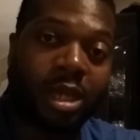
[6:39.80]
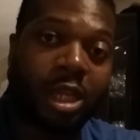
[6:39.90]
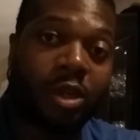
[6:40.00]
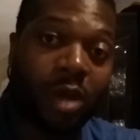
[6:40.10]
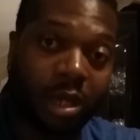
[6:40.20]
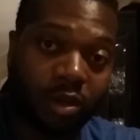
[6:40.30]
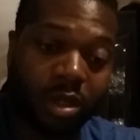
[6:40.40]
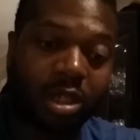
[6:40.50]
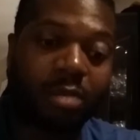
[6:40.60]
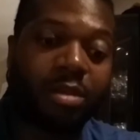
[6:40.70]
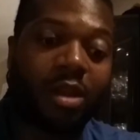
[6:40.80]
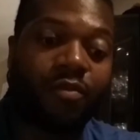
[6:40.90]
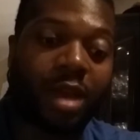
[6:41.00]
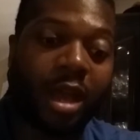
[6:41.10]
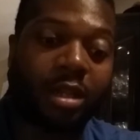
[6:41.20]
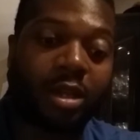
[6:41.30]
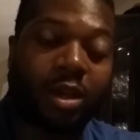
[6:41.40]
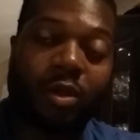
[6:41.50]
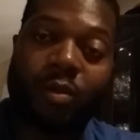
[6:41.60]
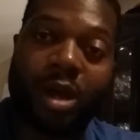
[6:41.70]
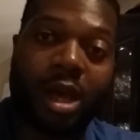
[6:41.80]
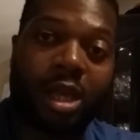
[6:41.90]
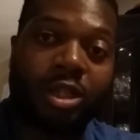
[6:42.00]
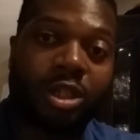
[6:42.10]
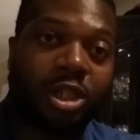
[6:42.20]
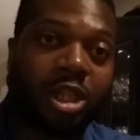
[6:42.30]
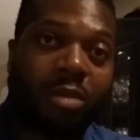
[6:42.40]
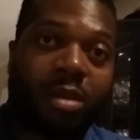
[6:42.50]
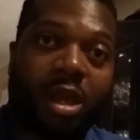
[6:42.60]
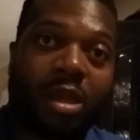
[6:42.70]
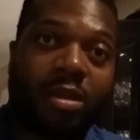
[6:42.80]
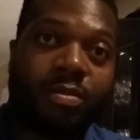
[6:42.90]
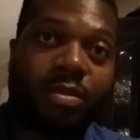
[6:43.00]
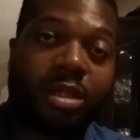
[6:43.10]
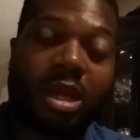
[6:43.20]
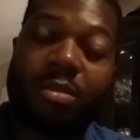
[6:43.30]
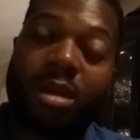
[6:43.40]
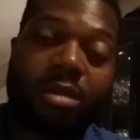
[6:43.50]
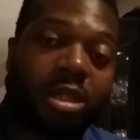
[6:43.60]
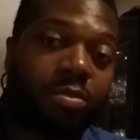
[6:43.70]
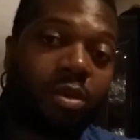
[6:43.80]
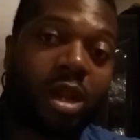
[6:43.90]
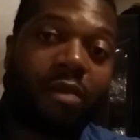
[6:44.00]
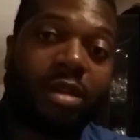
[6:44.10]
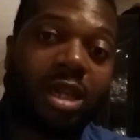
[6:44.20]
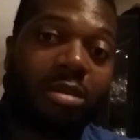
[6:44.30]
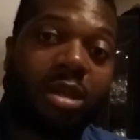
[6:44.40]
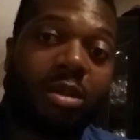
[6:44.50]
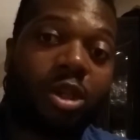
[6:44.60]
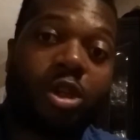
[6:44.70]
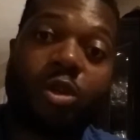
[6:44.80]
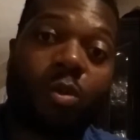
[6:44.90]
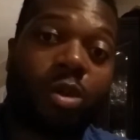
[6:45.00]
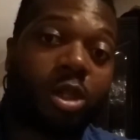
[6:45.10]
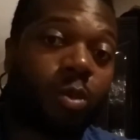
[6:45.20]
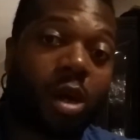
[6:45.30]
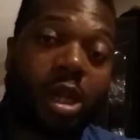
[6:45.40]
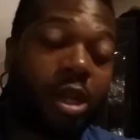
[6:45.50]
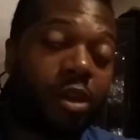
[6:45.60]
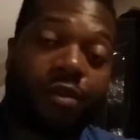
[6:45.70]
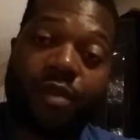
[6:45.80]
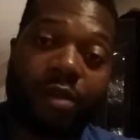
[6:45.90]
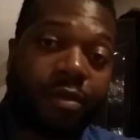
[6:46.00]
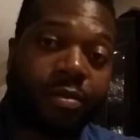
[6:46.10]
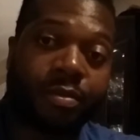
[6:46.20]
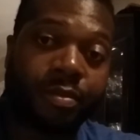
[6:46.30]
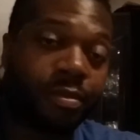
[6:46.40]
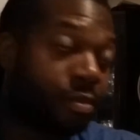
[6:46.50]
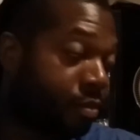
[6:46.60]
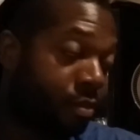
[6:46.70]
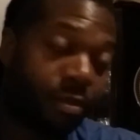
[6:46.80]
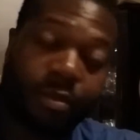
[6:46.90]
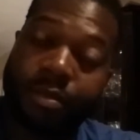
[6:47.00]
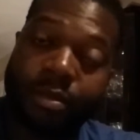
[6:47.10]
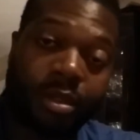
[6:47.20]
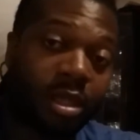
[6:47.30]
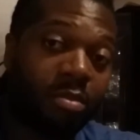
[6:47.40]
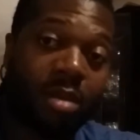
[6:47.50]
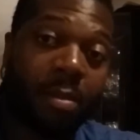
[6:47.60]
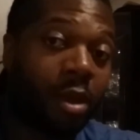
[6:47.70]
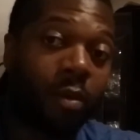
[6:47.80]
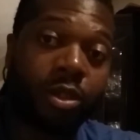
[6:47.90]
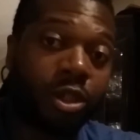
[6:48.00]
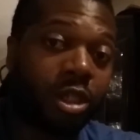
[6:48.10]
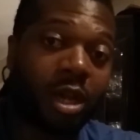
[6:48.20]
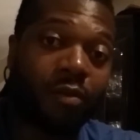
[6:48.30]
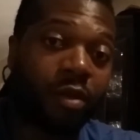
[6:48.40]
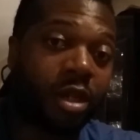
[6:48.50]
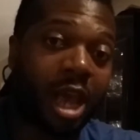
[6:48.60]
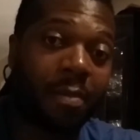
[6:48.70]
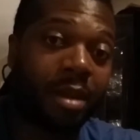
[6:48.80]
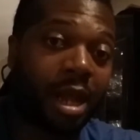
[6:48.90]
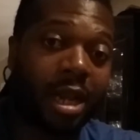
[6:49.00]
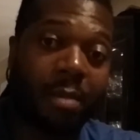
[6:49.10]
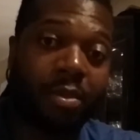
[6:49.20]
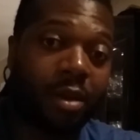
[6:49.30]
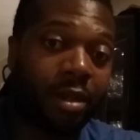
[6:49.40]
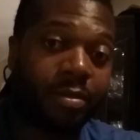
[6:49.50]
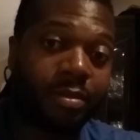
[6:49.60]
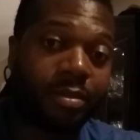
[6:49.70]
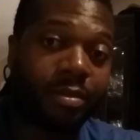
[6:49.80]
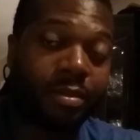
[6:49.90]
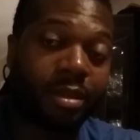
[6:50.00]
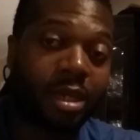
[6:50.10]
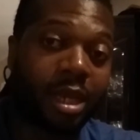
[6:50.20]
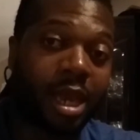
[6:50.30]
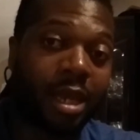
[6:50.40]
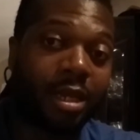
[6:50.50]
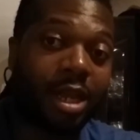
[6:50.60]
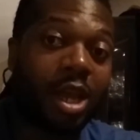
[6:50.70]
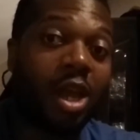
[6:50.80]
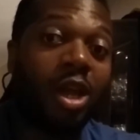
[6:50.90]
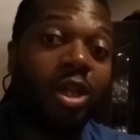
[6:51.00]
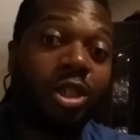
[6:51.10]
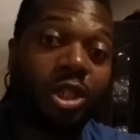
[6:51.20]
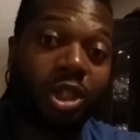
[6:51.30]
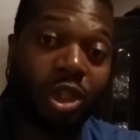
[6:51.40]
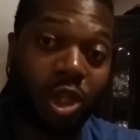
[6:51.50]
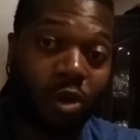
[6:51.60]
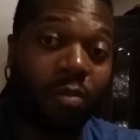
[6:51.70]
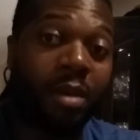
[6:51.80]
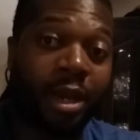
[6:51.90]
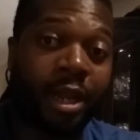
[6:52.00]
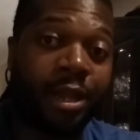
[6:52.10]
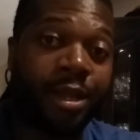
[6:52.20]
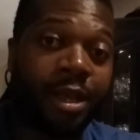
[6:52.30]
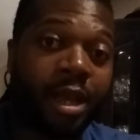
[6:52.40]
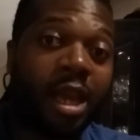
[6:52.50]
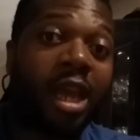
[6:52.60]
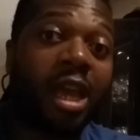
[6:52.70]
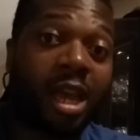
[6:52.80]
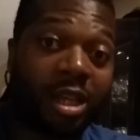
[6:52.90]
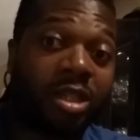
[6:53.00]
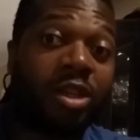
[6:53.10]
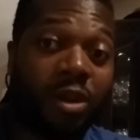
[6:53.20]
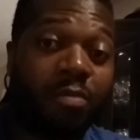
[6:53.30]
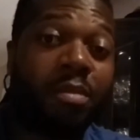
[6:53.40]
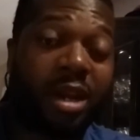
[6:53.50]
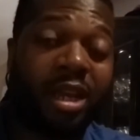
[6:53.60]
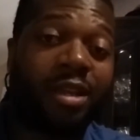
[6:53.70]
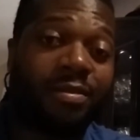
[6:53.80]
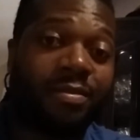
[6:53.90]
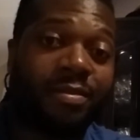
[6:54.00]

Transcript: And you have to accept that fact. Otherwise, you're just going to be coming up disappointed every time something you do doesn't work out in your favor. Maybe it wasn't your time for it to happen at that point. Again, slow money is good money.